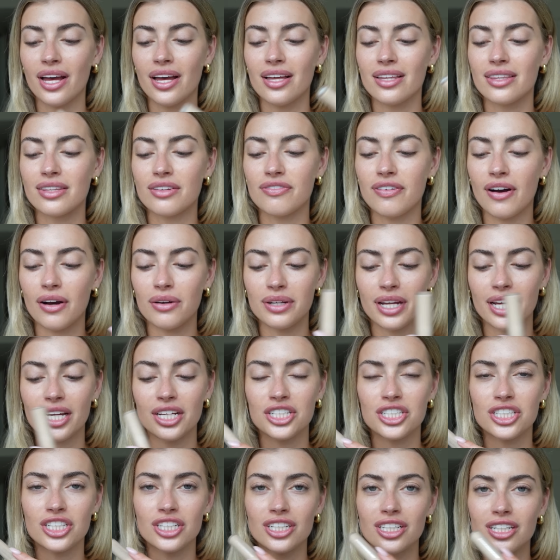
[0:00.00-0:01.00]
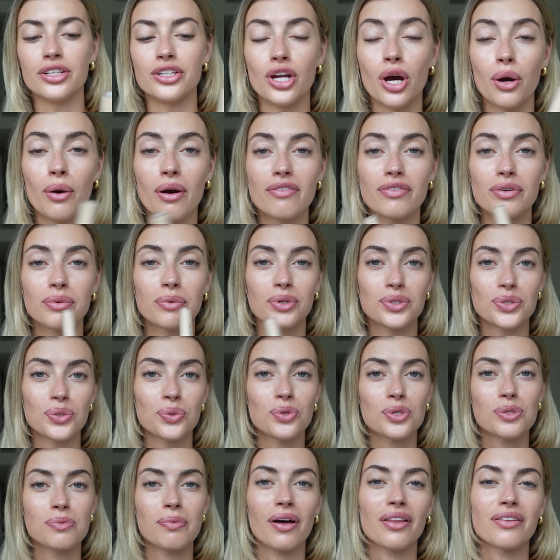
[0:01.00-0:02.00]
The foundation, I know everyone
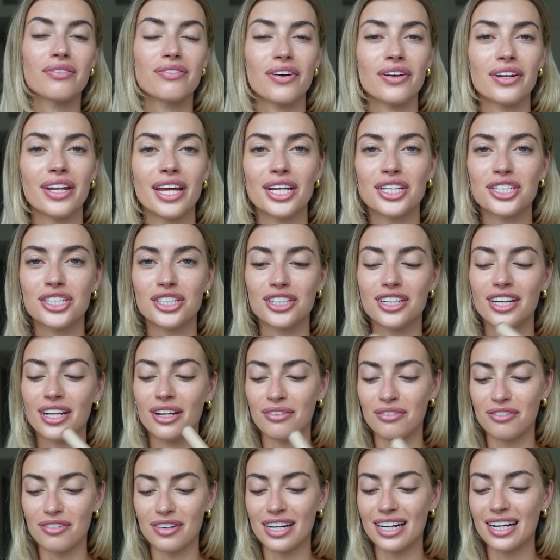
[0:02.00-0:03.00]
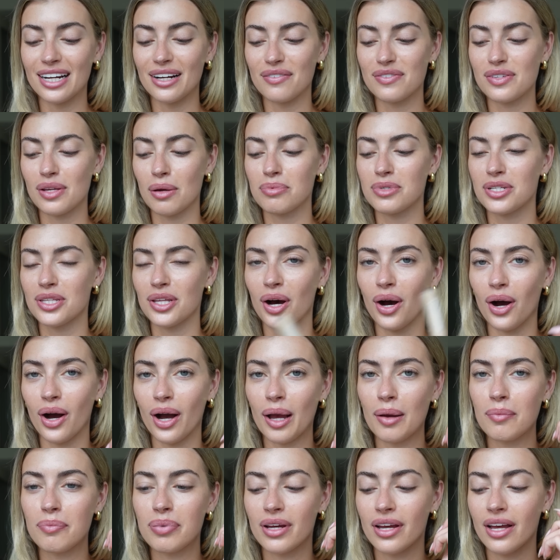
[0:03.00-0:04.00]
talks about the foundation. It really lives up to the hype,